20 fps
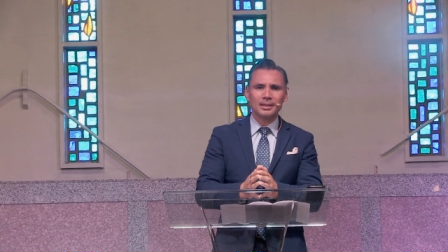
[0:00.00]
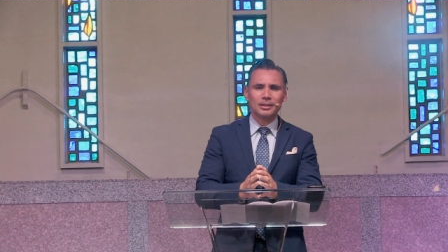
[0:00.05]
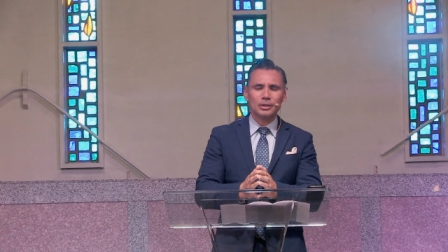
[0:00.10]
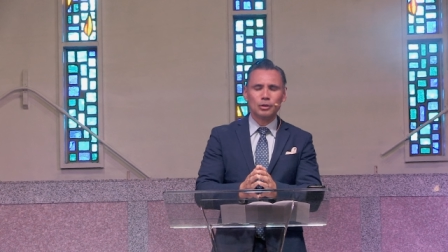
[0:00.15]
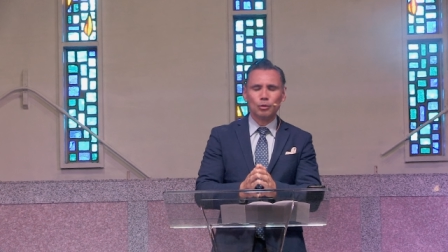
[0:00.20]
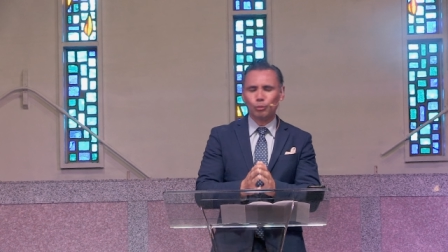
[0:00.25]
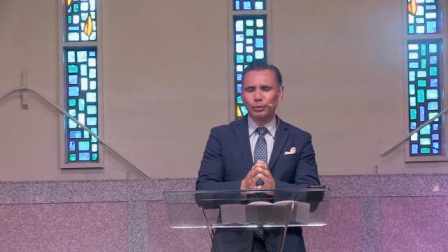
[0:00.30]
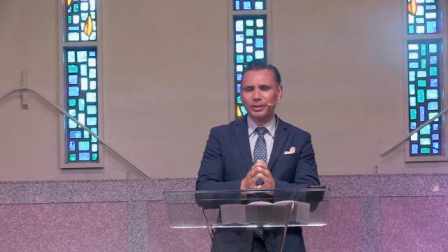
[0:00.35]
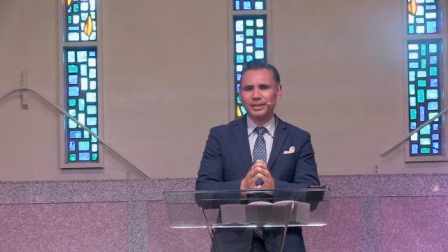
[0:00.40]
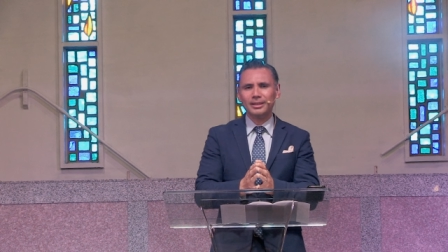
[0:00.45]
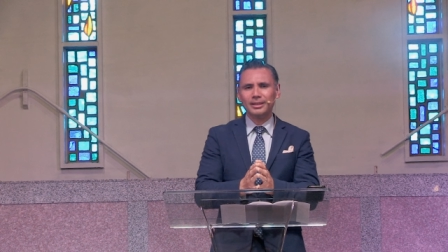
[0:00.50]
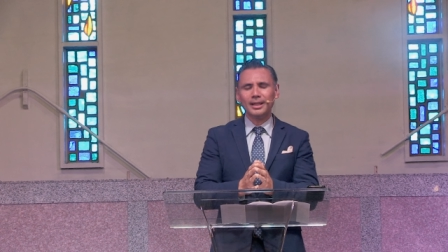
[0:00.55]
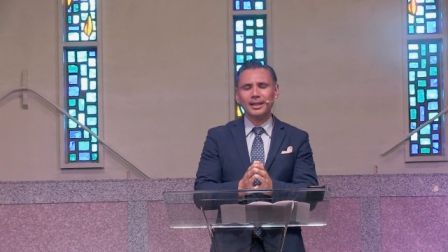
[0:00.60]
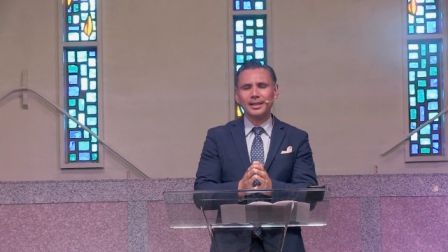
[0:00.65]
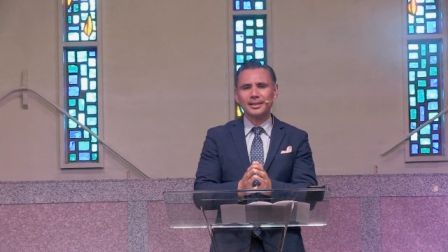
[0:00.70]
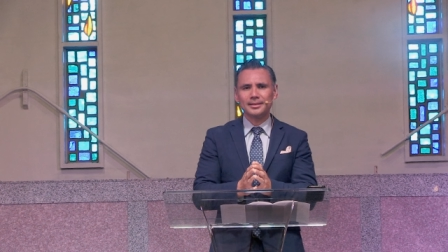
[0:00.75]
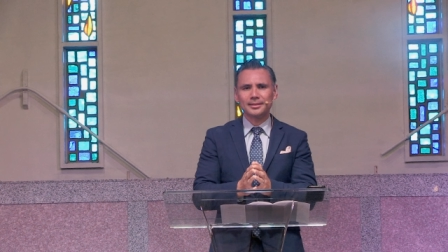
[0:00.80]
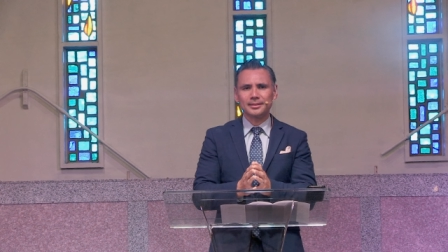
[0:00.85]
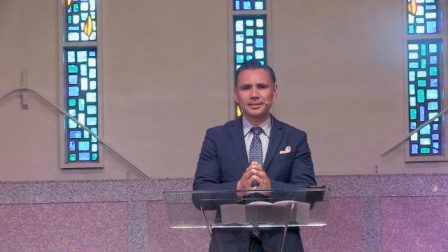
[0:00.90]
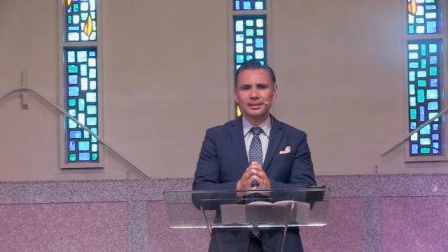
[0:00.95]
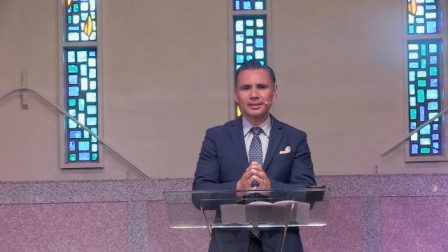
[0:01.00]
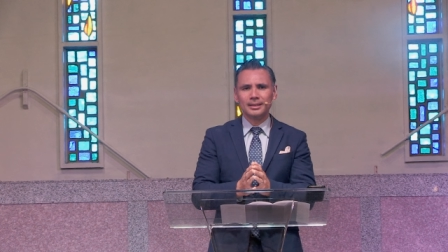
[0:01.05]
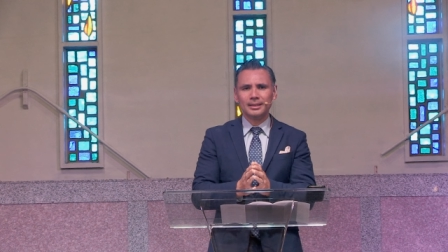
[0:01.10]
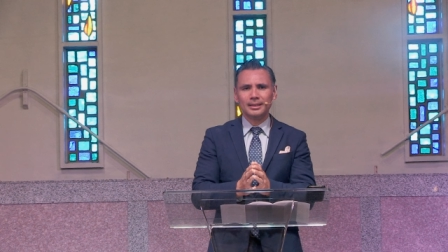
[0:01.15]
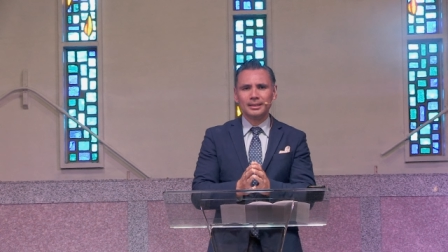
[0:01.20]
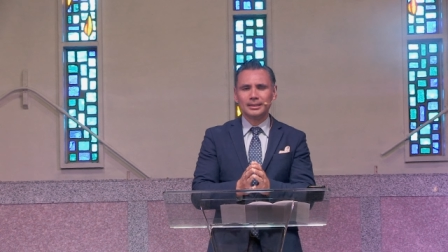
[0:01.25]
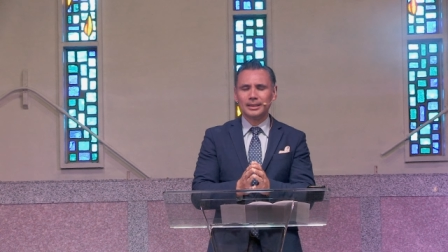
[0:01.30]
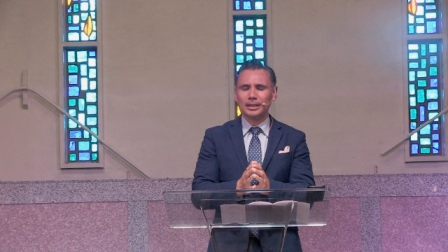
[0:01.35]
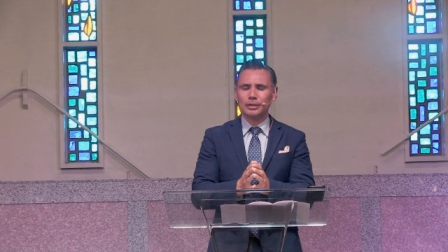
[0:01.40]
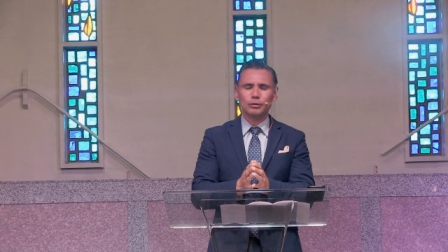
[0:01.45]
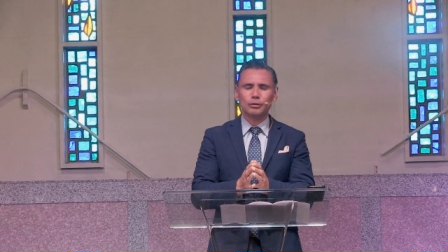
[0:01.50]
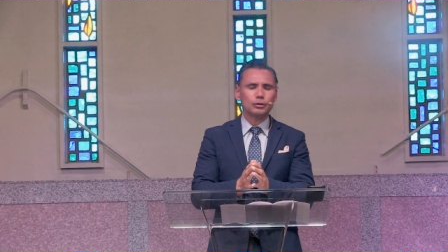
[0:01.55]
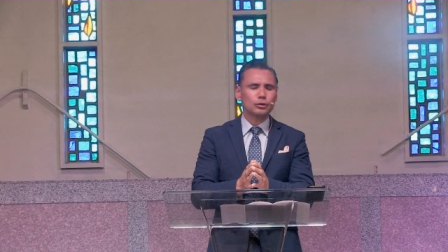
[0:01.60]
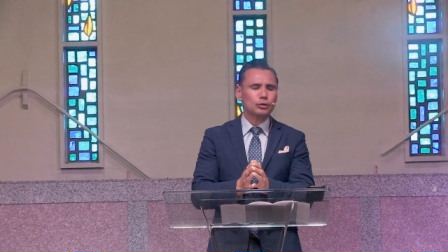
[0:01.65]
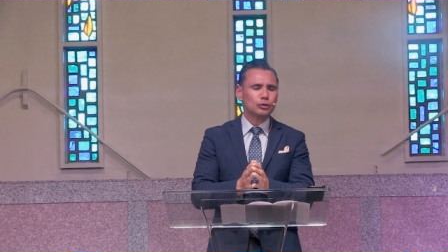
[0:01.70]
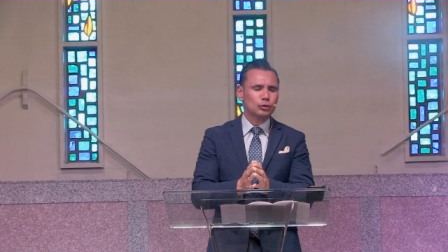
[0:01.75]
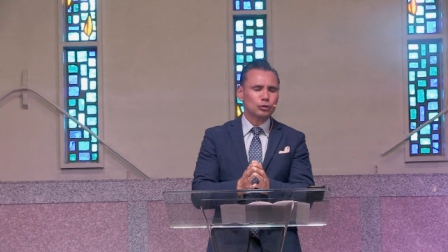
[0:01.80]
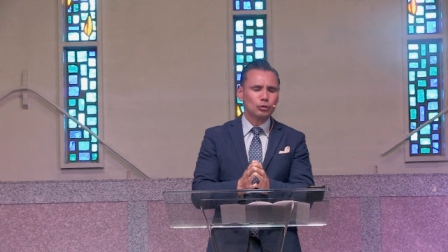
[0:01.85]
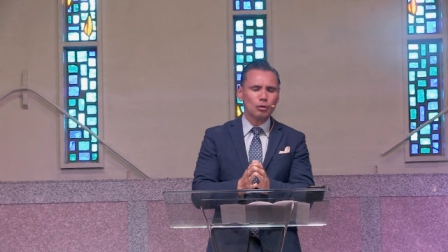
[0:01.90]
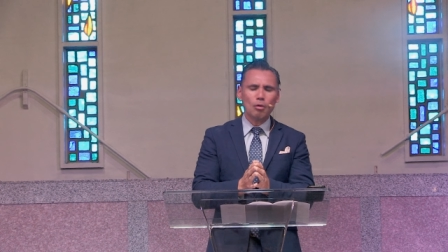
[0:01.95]
you'll realize that you're
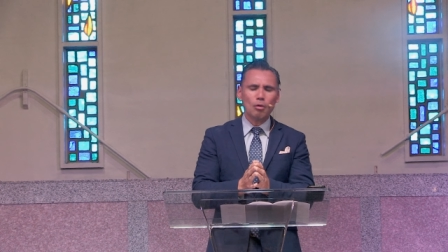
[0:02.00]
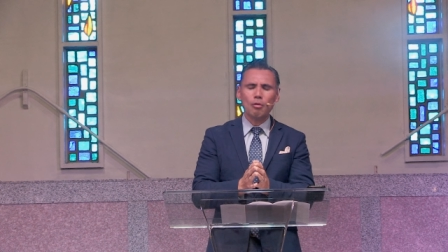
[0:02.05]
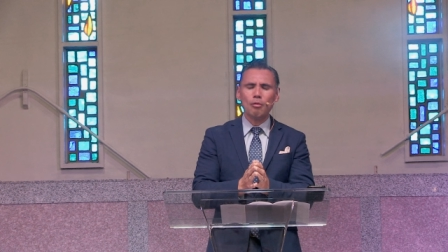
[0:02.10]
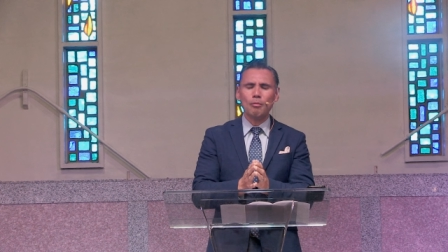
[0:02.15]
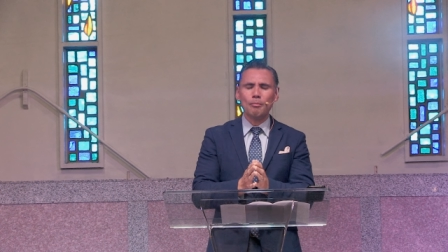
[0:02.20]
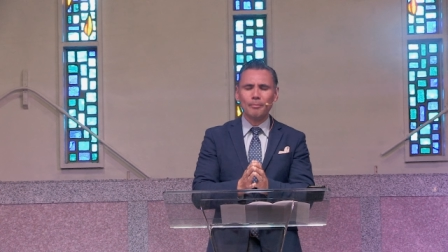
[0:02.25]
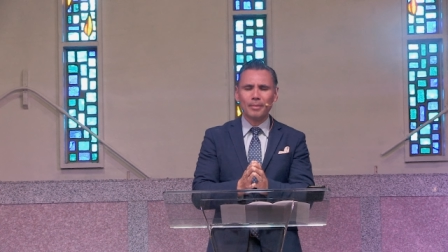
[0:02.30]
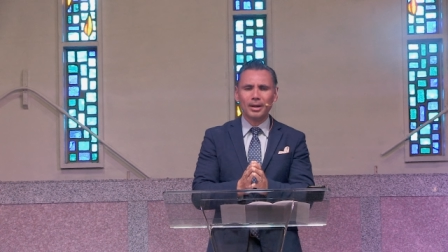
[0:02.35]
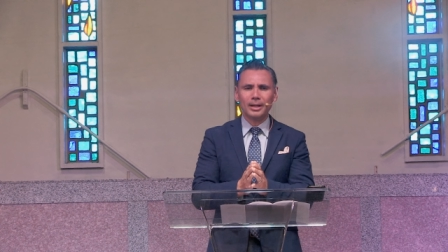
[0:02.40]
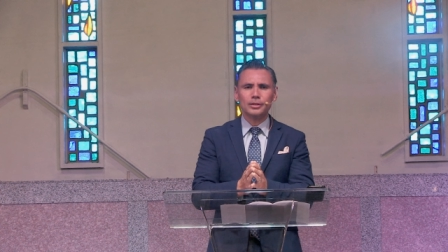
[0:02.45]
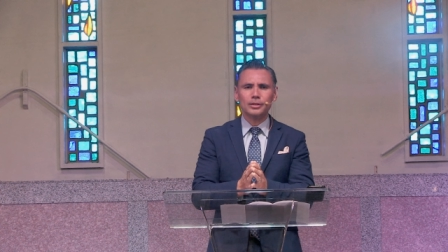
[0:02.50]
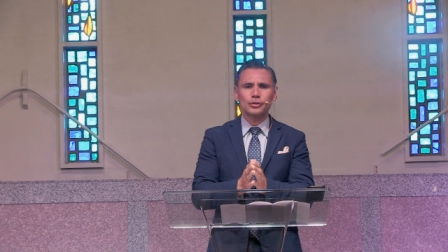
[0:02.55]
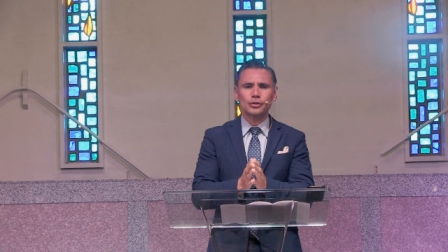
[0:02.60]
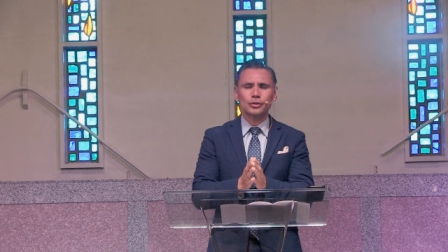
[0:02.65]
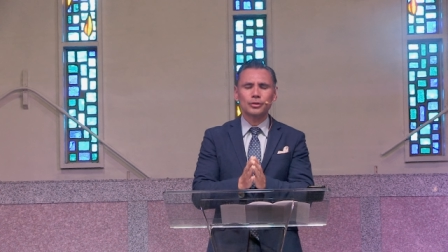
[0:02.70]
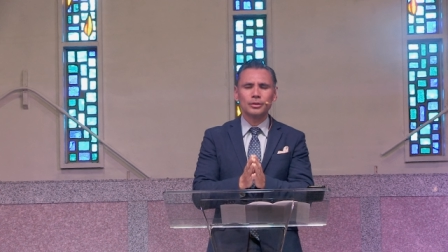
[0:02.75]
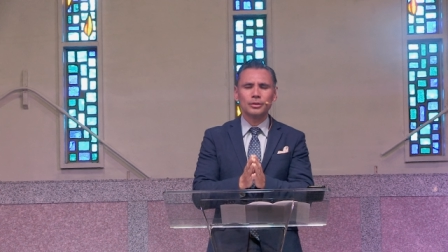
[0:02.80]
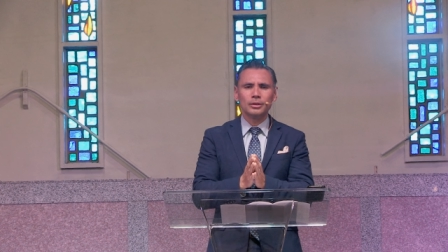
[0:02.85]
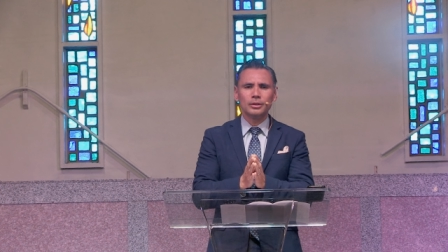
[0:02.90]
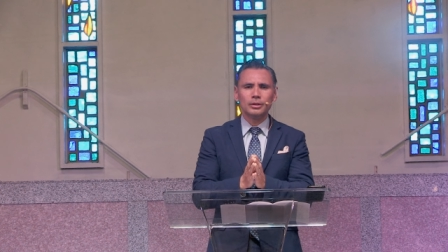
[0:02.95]
so much,